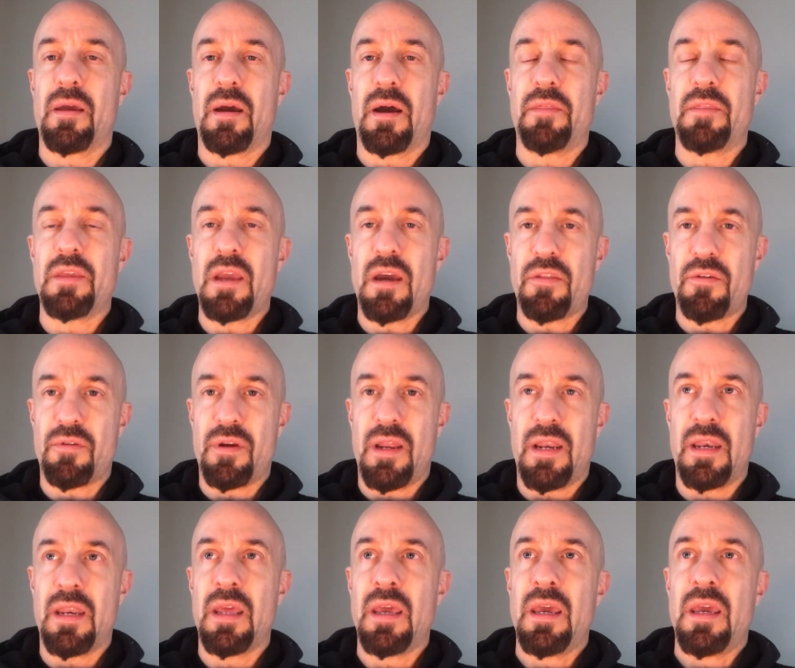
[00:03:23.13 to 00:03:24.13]
On the other
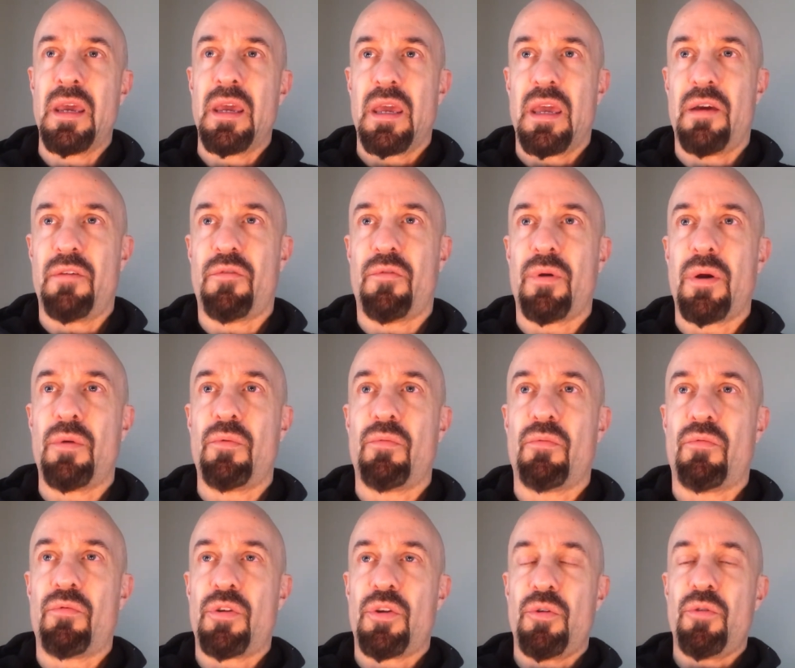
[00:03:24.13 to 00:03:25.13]
end, if we
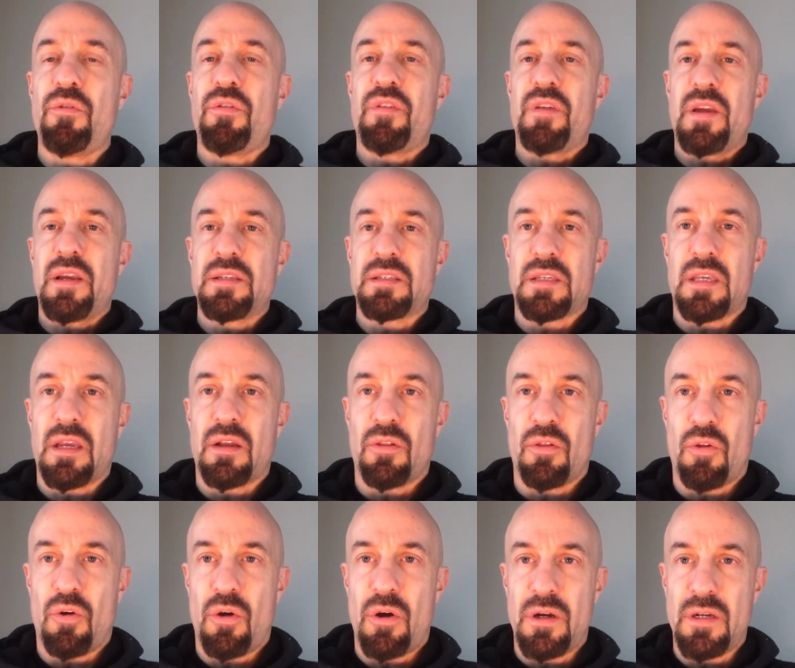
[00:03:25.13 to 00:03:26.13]
do things like
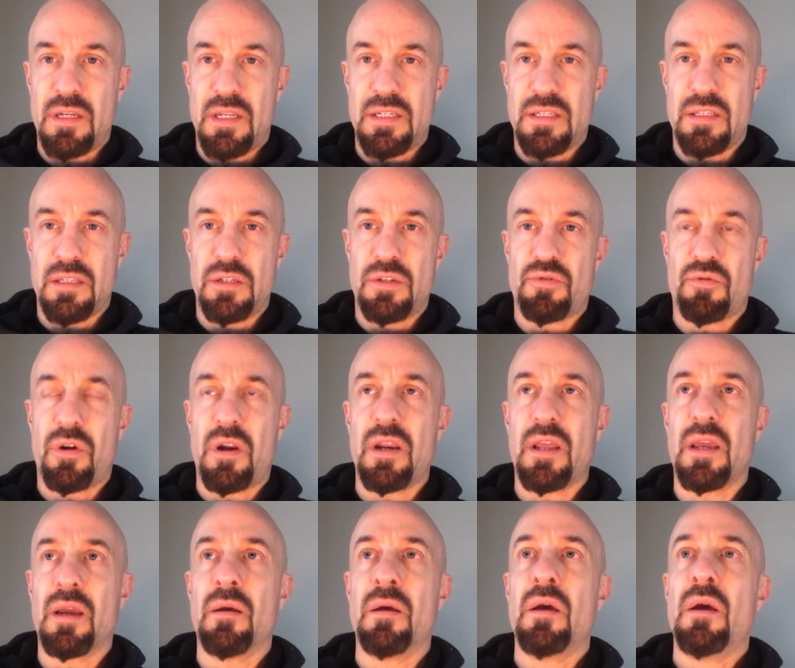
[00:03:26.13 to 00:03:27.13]
long distance
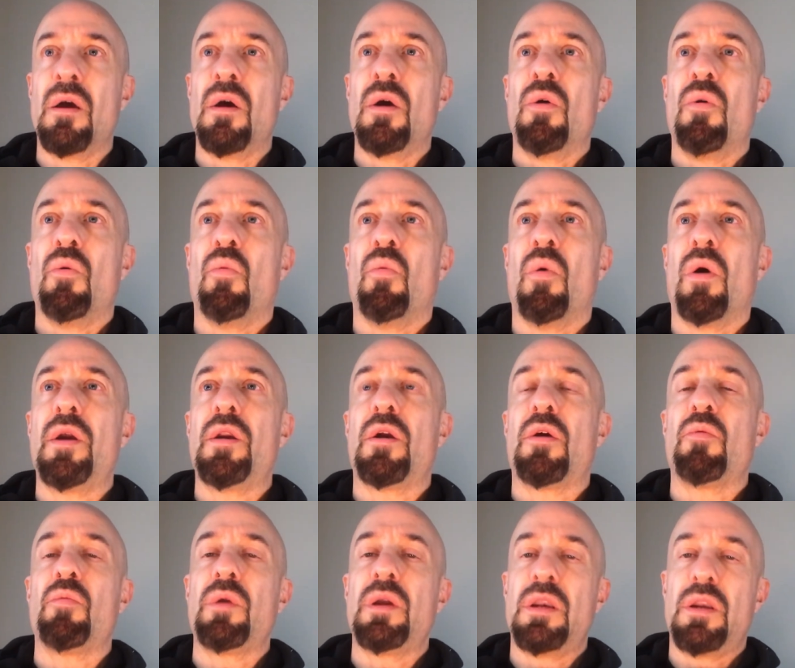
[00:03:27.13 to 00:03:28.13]
running, what
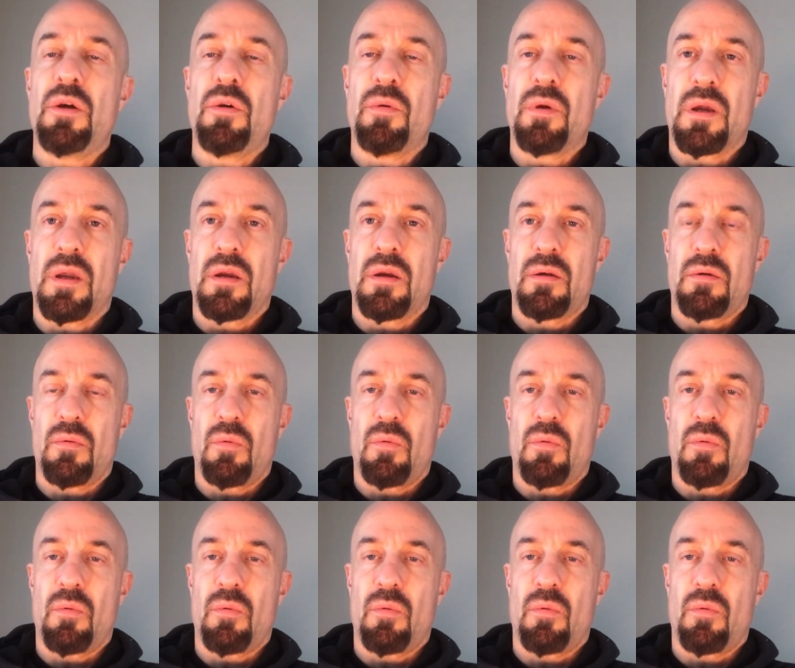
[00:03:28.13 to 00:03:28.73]
are we doing?